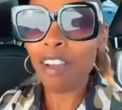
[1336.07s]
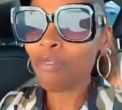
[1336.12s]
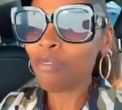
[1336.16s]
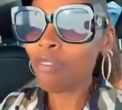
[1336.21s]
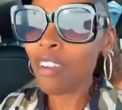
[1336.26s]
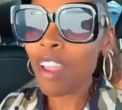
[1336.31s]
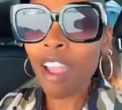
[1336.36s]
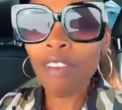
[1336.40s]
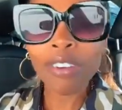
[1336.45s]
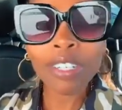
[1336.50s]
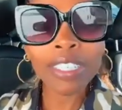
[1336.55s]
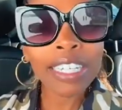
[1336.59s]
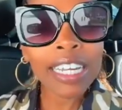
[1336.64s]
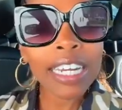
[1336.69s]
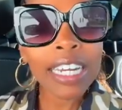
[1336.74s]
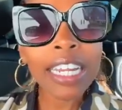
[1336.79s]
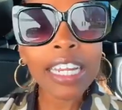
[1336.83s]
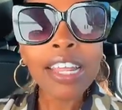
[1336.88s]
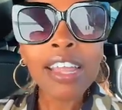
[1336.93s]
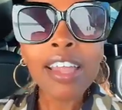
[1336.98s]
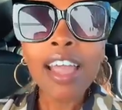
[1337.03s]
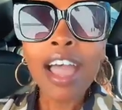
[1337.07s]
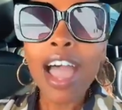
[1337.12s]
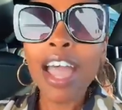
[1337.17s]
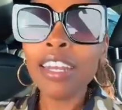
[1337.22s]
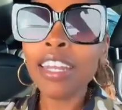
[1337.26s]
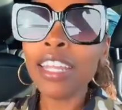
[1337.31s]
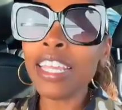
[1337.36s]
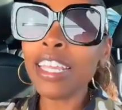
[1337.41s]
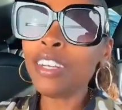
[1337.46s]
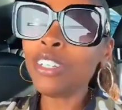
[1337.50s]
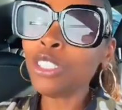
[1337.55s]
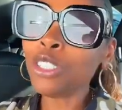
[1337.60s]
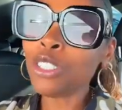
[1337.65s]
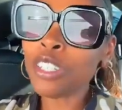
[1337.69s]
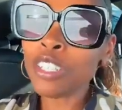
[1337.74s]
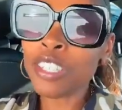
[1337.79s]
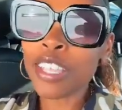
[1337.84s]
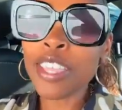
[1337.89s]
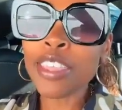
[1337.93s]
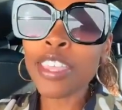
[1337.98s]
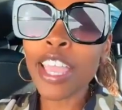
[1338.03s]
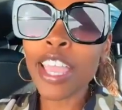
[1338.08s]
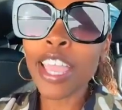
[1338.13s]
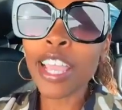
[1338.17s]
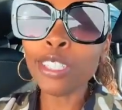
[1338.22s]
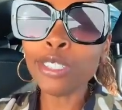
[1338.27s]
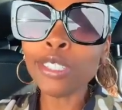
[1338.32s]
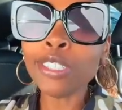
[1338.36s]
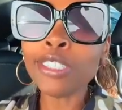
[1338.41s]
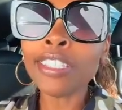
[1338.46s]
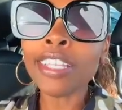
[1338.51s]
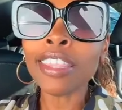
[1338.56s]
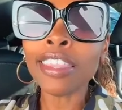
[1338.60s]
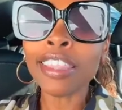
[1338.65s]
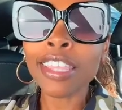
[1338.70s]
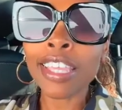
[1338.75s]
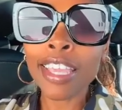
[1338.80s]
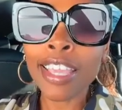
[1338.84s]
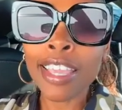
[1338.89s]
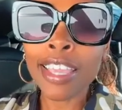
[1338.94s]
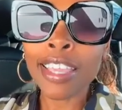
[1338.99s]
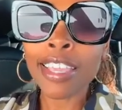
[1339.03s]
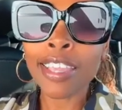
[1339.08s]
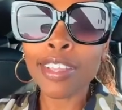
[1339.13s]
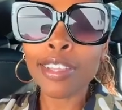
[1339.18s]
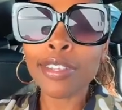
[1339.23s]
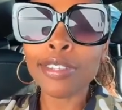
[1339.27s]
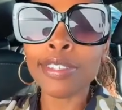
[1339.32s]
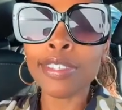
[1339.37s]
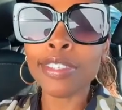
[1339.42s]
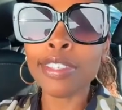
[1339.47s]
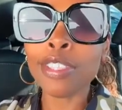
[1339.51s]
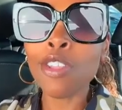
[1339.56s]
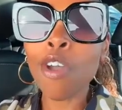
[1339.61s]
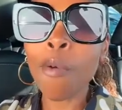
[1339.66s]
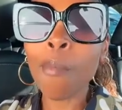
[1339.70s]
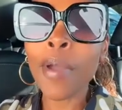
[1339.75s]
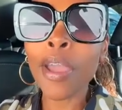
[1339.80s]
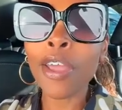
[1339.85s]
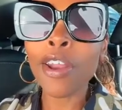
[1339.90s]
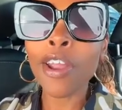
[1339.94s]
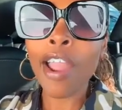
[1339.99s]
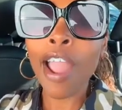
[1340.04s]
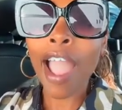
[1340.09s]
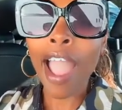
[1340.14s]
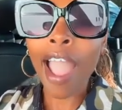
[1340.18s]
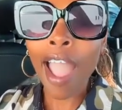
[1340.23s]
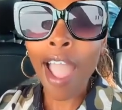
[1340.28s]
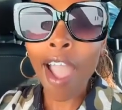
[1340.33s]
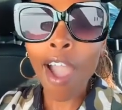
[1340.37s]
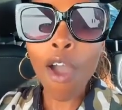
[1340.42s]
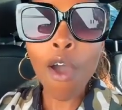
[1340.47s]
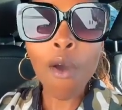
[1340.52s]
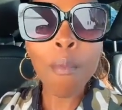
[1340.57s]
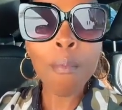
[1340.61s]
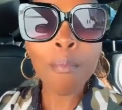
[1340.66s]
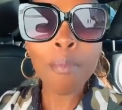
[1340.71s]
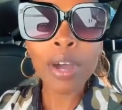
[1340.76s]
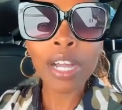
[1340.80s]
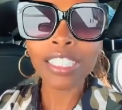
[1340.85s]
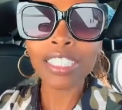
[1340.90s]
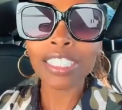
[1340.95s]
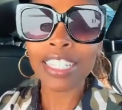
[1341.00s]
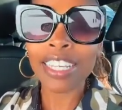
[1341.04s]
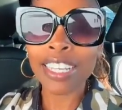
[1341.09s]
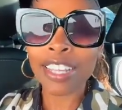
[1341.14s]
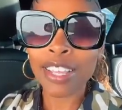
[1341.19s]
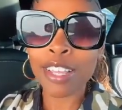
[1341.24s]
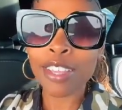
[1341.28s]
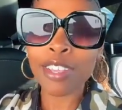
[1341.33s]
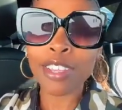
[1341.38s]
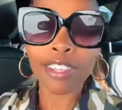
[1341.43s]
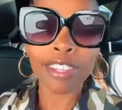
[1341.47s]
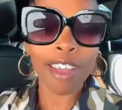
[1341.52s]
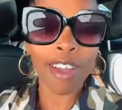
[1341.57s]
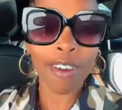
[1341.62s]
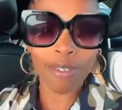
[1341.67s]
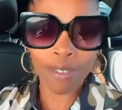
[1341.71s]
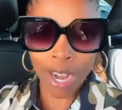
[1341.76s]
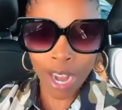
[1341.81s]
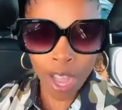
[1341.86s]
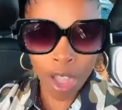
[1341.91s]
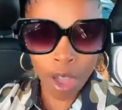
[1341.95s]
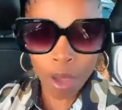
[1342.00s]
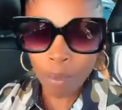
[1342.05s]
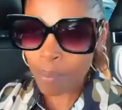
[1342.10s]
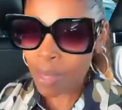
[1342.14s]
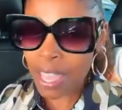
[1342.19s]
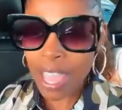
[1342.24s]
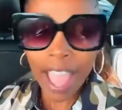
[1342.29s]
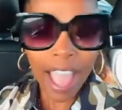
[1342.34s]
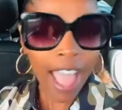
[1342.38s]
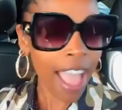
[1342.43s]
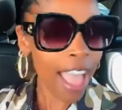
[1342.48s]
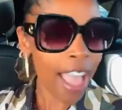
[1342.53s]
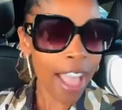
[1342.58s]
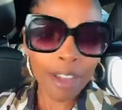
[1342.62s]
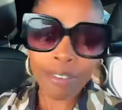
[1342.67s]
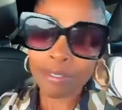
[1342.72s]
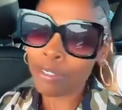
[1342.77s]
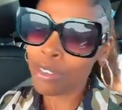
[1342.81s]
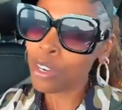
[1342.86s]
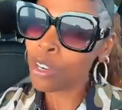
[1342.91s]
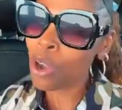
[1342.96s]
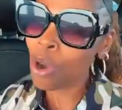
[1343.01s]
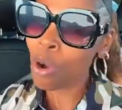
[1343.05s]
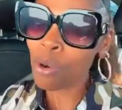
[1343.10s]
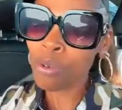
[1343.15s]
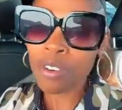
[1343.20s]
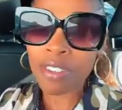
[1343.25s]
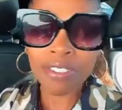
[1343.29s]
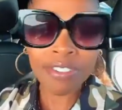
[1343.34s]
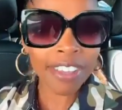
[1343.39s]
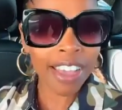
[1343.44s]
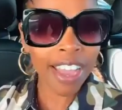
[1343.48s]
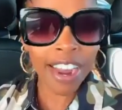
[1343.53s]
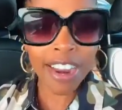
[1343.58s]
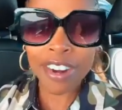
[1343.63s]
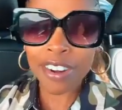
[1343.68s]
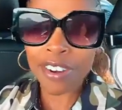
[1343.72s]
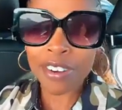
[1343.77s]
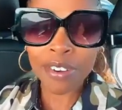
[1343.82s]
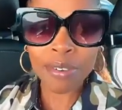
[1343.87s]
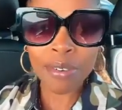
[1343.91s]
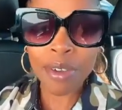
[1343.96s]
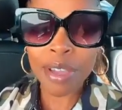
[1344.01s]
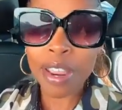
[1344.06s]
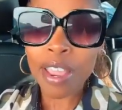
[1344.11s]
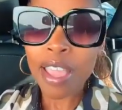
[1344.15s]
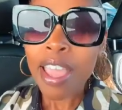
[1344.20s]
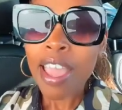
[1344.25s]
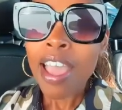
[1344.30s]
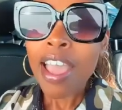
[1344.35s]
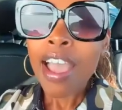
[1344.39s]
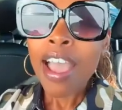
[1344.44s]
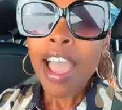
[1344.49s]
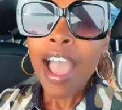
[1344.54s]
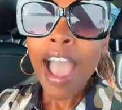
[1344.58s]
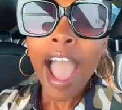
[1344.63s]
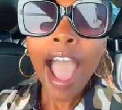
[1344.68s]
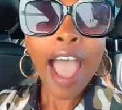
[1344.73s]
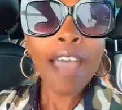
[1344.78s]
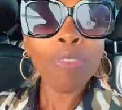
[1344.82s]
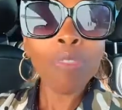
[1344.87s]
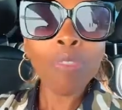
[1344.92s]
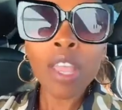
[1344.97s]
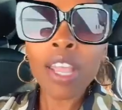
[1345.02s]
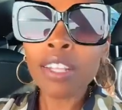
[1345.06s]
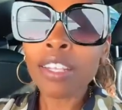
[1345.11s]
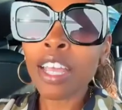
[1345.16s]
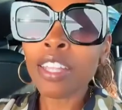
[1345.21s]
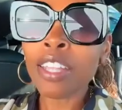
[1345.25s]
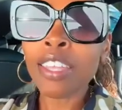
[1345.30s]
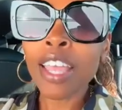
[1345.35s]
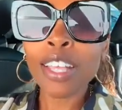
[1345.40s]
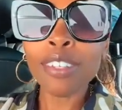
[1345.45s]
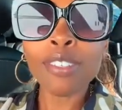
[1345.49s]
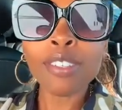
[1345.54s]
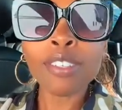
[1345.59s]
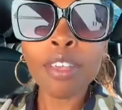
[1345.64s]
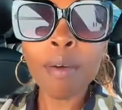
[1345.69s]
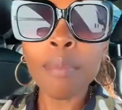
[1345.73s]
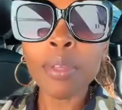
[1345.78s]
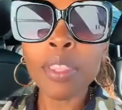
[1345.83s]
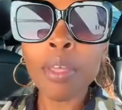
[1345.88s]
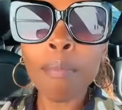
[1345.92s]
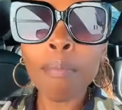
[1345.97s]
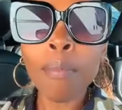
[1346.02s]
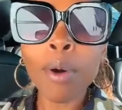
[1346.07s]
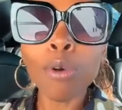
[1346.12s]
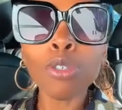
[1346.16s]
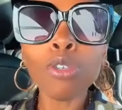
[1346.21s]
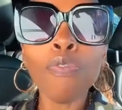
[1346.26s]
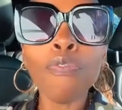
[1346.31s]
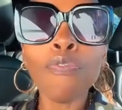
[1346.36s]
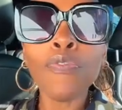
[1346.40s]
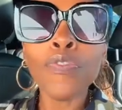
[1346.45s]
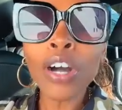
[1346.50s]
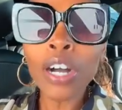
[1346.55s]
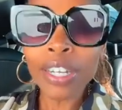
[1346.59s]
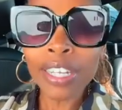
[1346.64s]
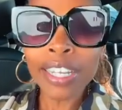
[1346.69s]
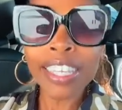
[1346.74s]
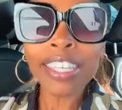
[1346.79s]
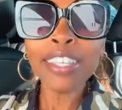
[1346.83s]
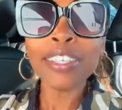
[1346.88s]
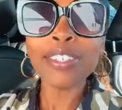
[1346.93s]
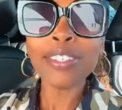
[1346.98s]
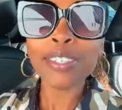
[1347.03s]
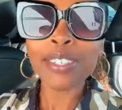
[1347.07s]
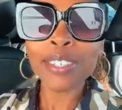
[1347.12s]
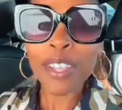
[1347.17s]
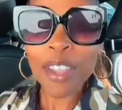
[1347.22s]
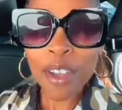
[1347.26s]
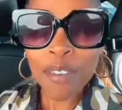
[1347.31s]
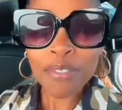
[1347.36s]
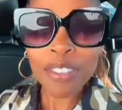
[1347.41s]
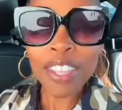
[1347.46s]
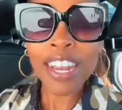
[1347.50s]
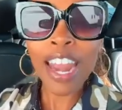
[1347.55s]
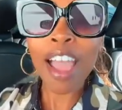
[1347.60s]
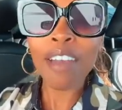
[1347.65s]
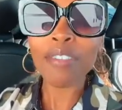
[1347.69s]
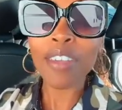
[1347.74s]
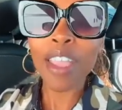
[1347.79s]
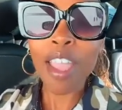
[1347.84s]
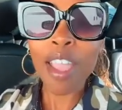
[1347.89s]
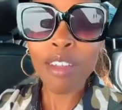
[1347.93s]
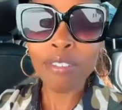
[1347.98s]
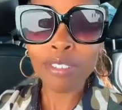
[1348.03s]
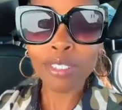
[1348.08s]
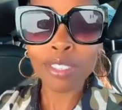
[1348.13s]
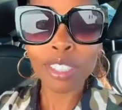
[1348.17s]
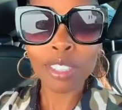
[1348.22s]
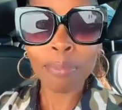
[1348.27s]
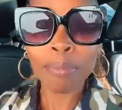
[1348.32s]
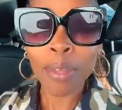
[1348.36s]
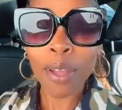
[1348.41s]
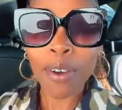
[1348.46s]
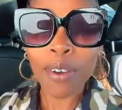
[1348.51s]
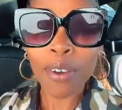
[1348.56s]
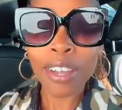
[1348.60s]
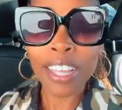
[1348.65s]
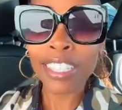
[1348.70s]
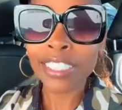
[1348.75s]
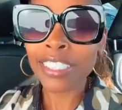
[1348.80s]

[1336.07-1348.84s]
And the interesting thing is, no matter how much it is around me, I have no desire to do it. I think that that's some of the most funkiest stuff that I've ever smelled.